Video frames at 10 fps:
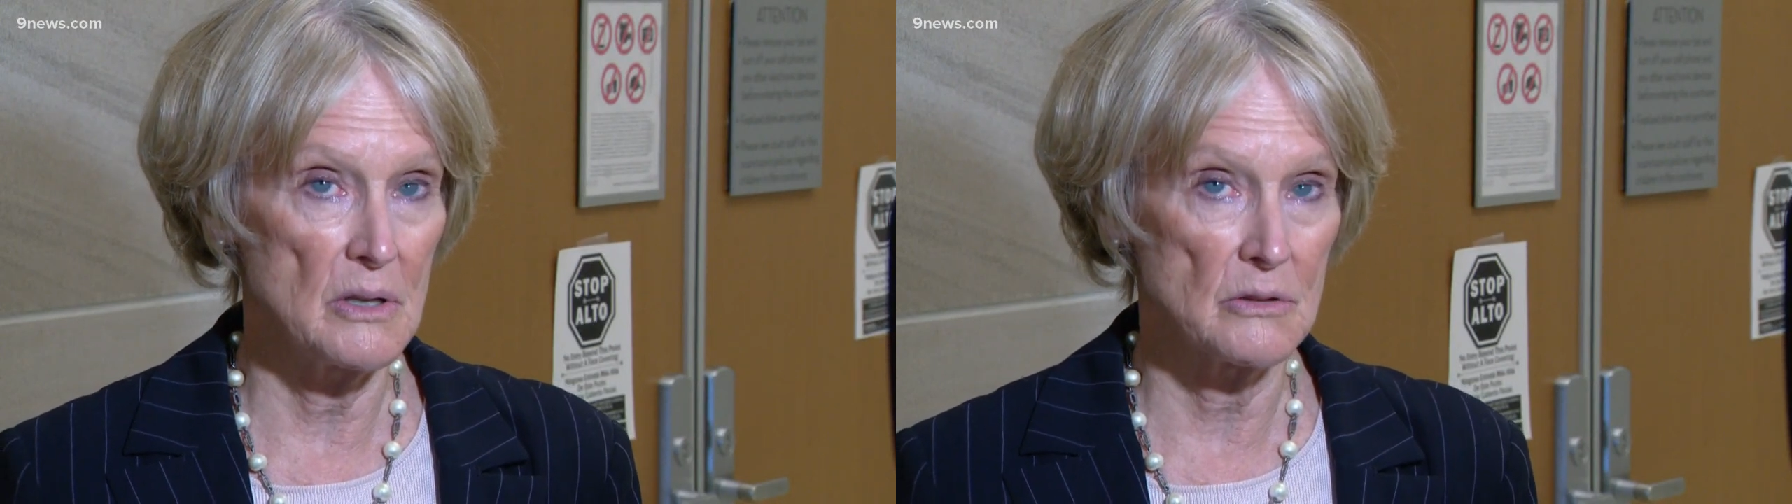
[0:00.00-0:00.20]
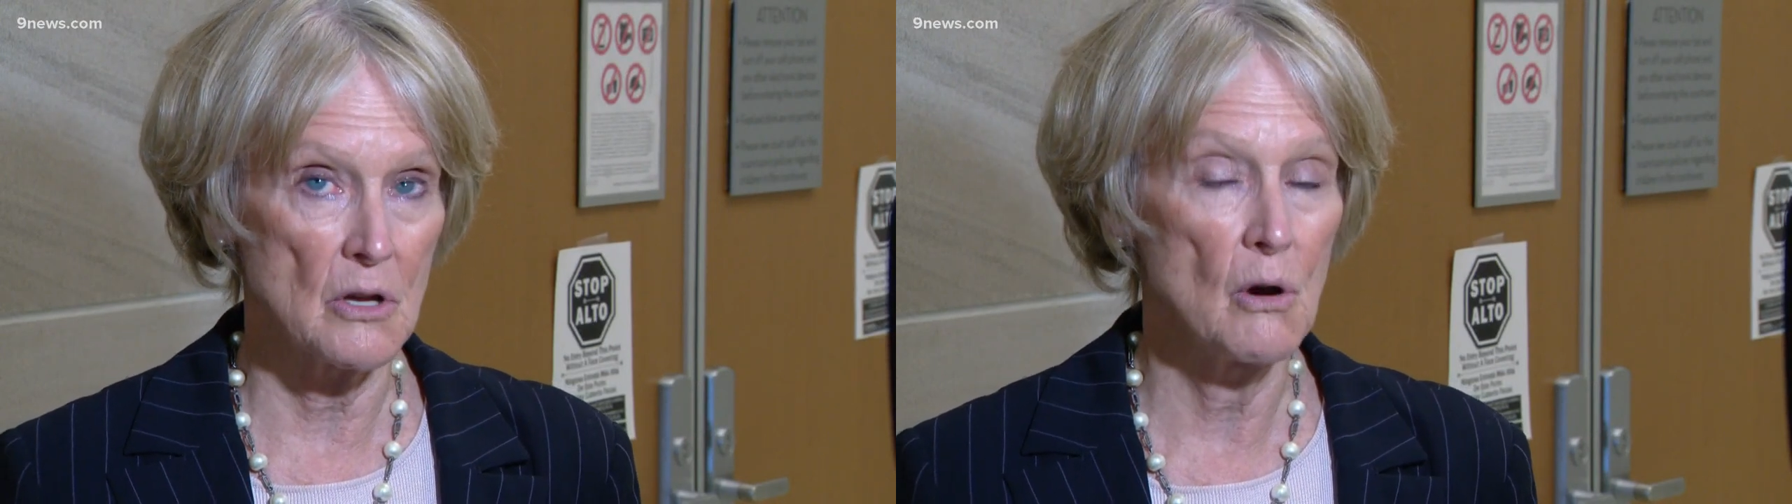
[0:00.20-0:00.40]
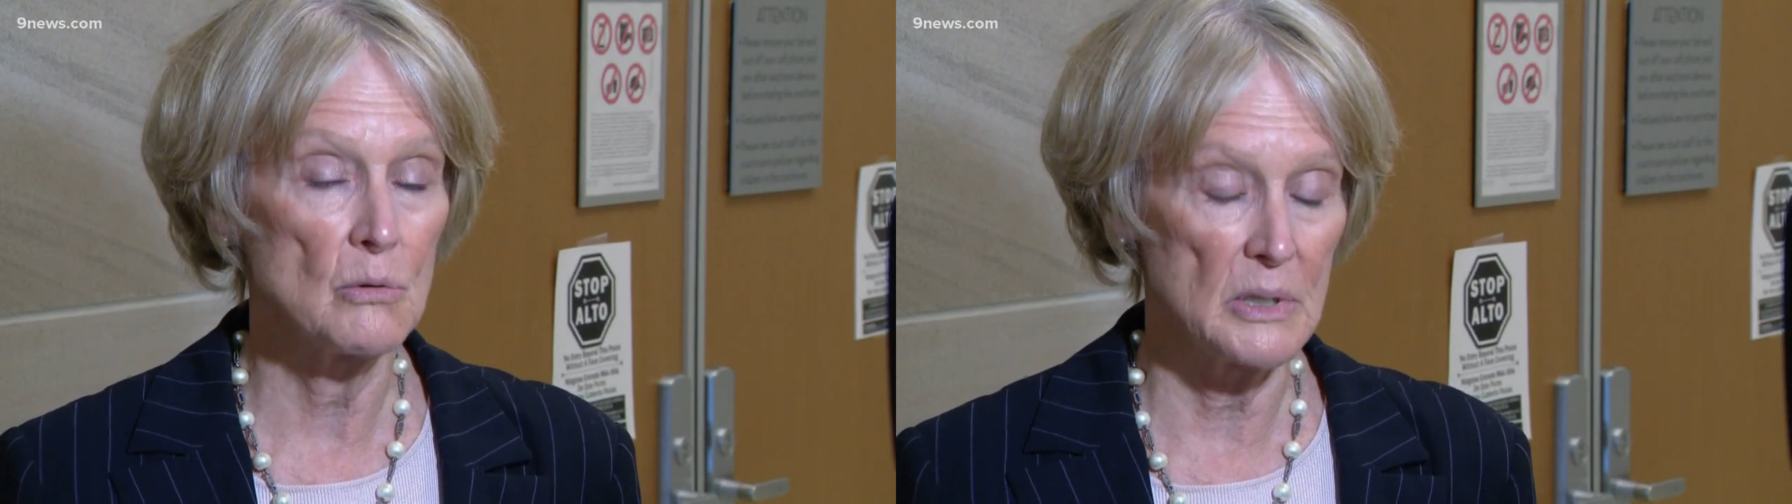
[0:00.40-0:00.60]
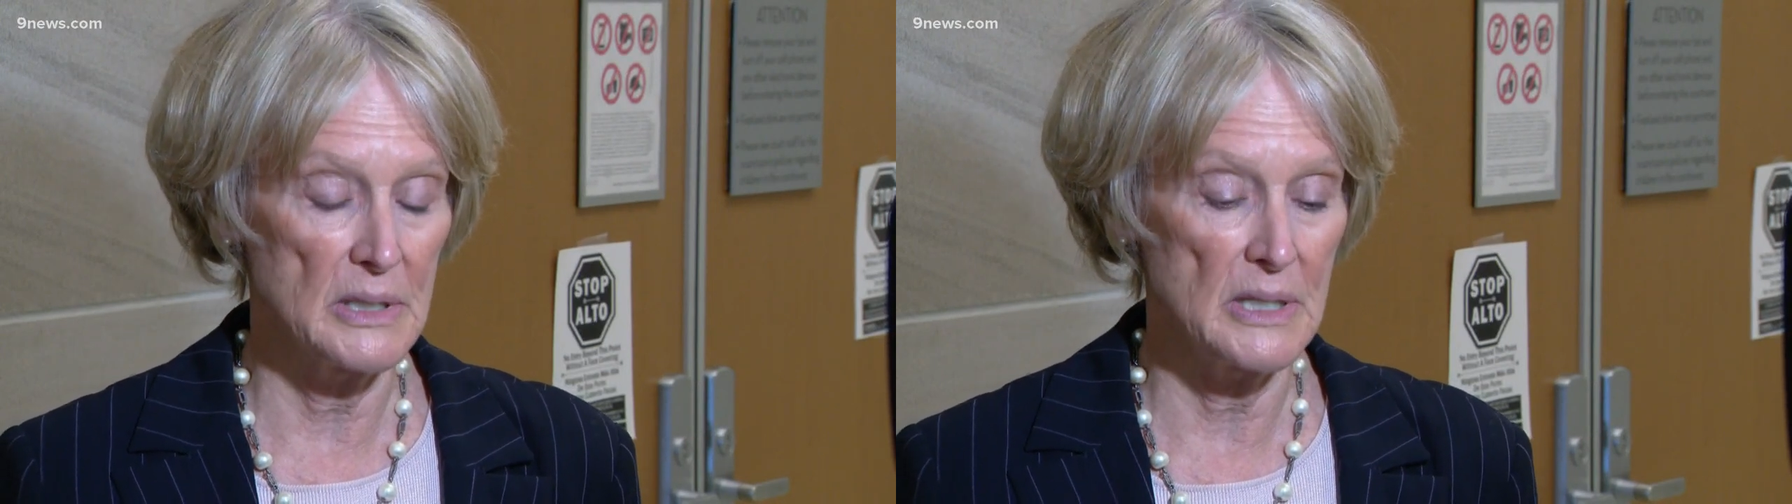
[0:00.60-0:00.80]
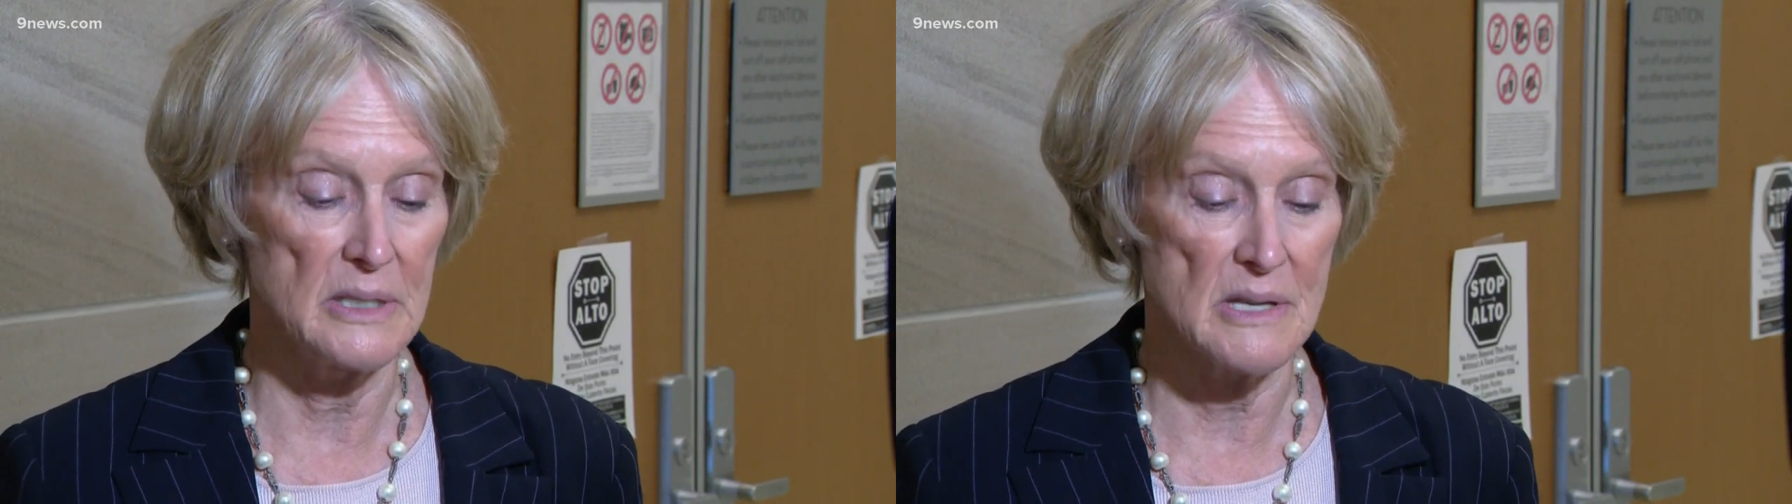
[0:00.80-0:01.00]

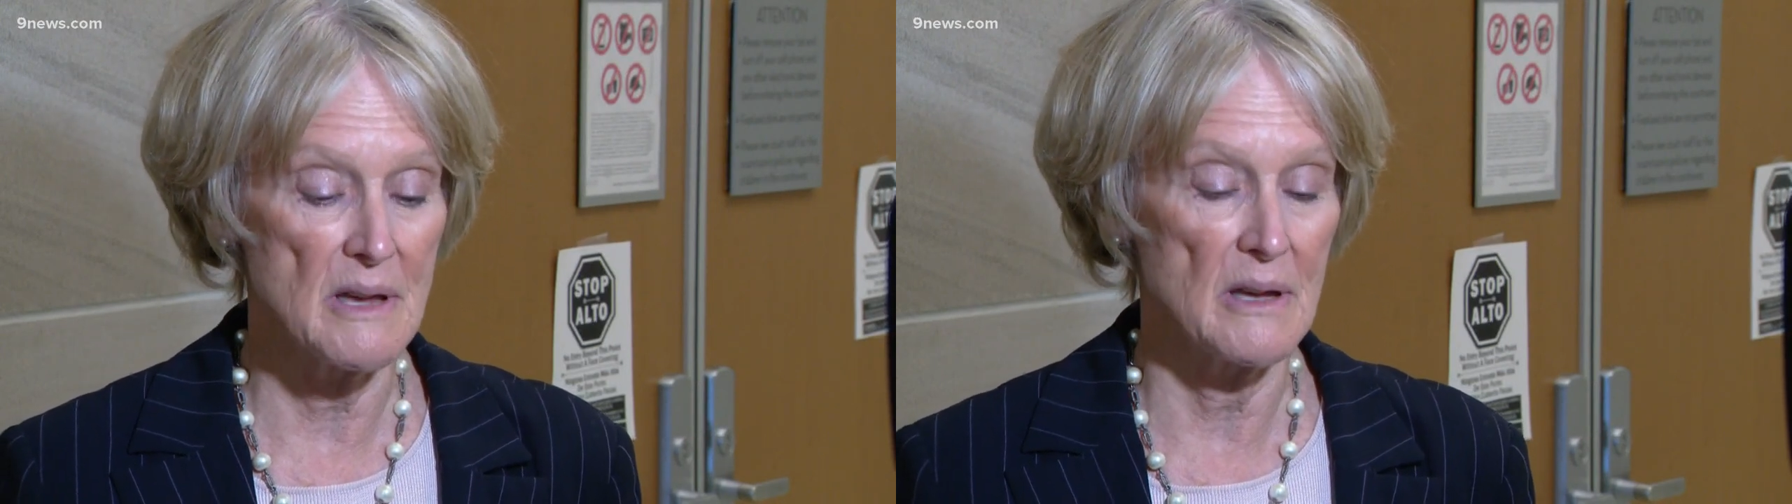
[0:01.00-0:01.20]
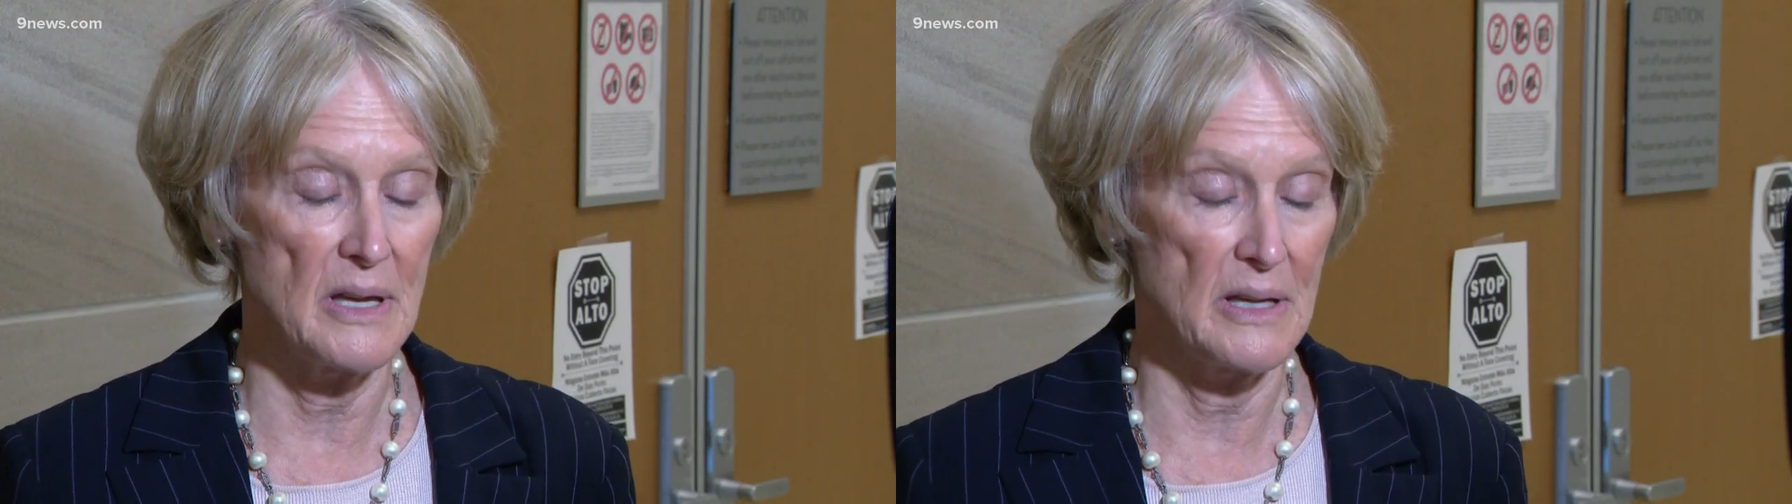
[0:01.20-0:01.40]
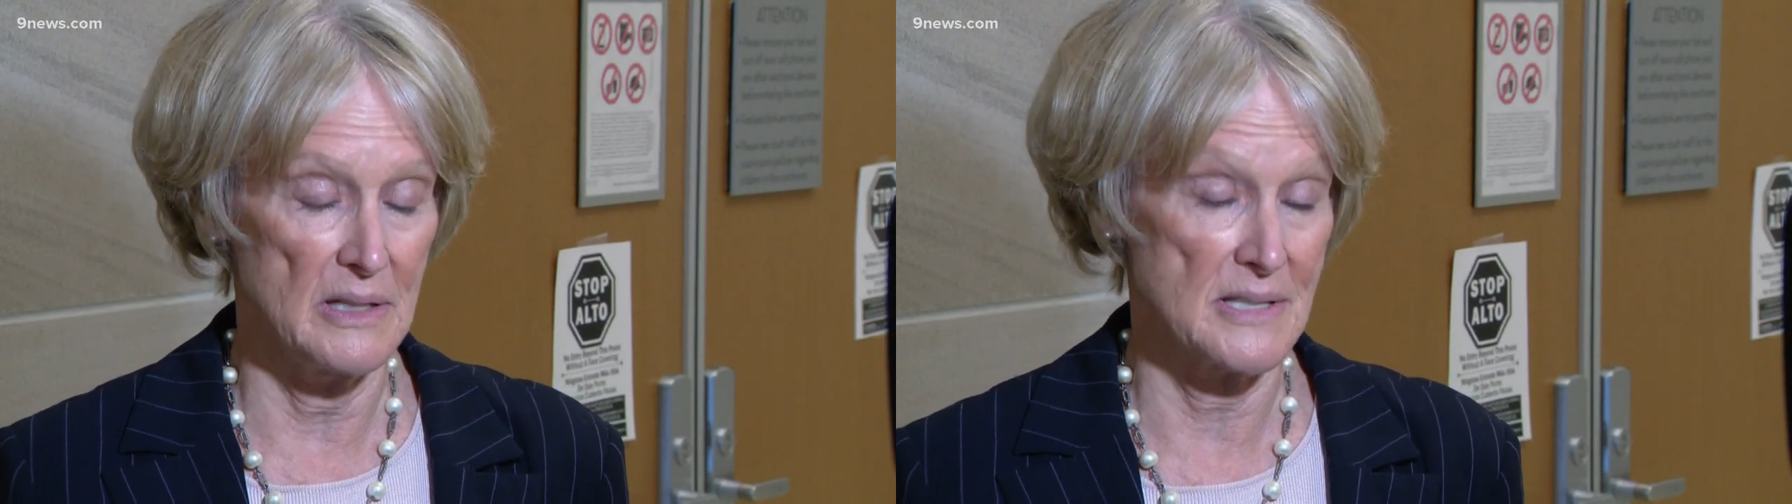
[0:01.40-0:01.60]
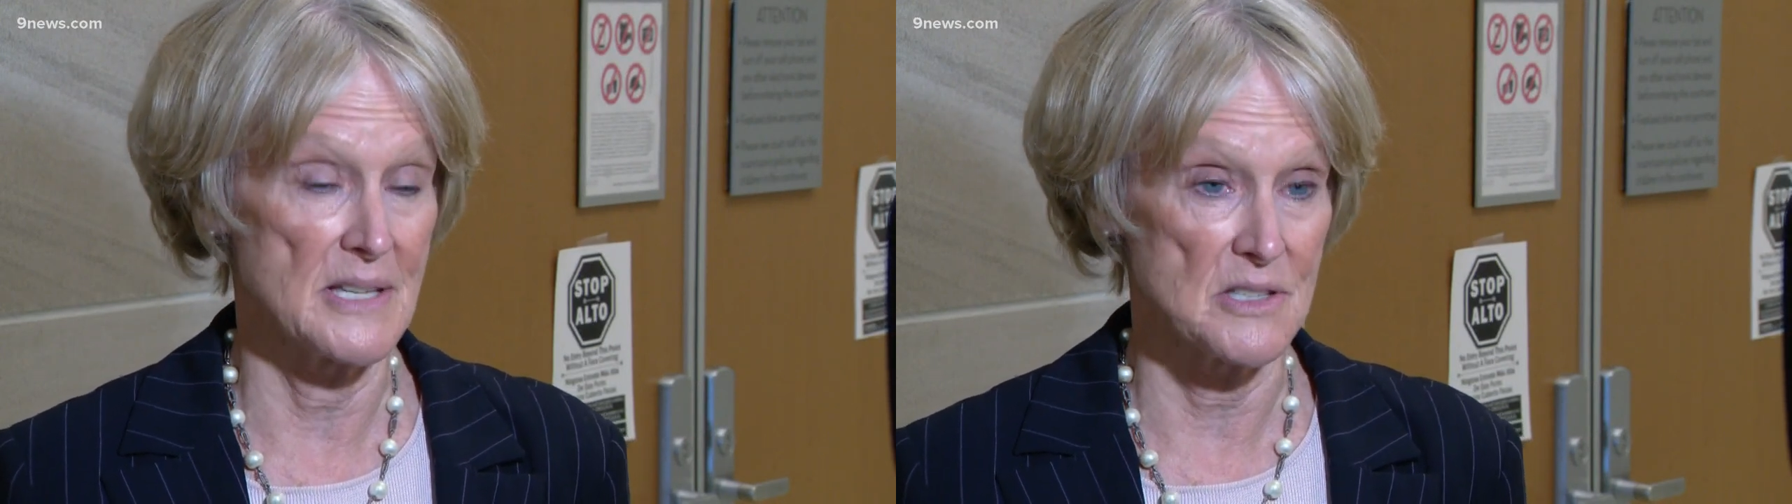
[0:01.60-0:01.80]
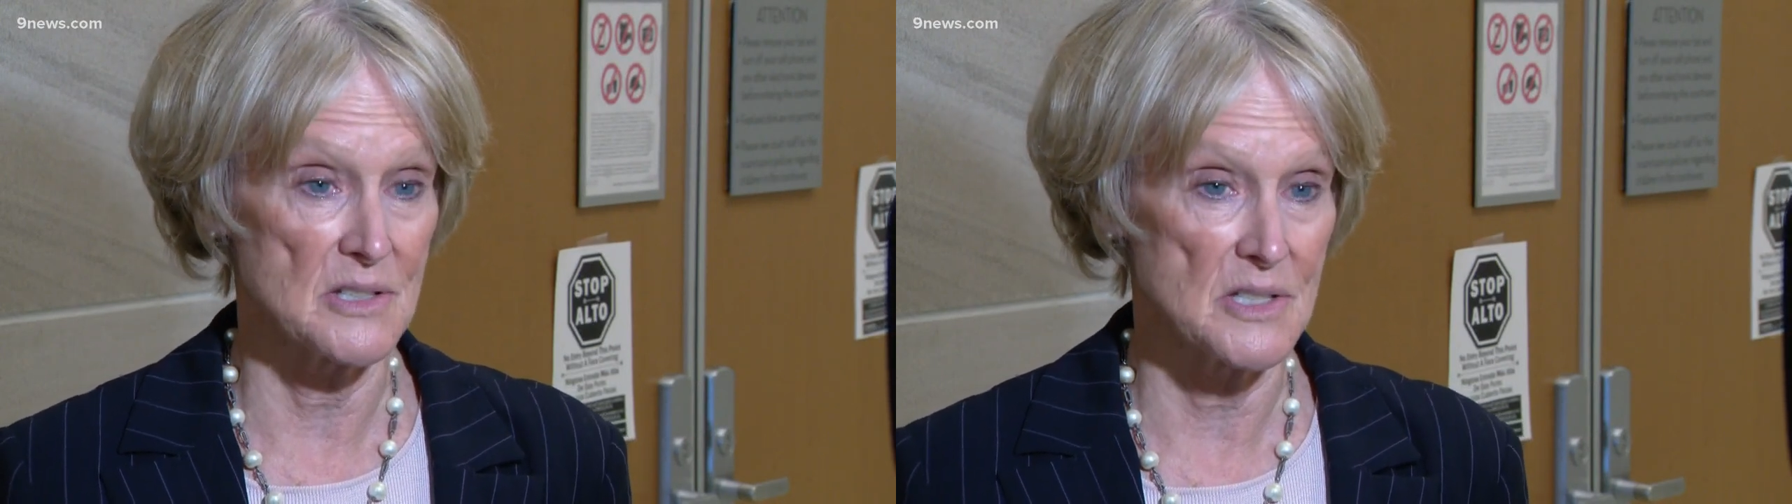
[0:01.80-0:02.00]
totally
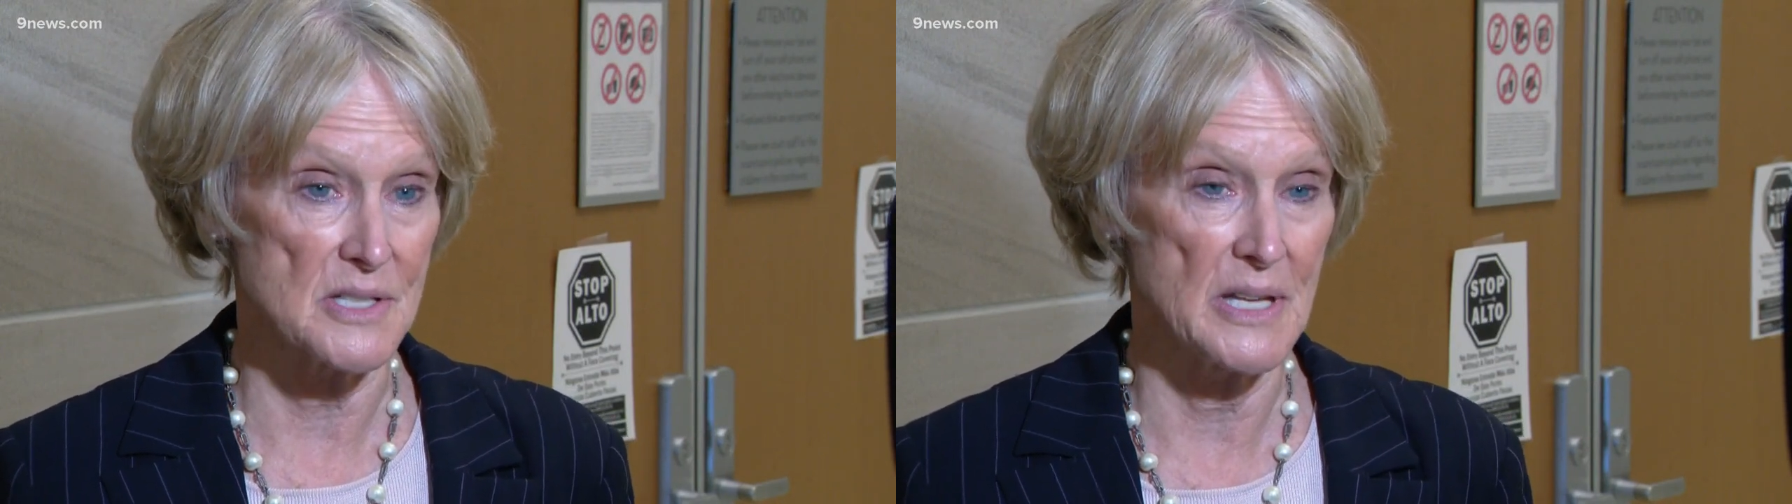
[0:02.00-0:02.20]
senseless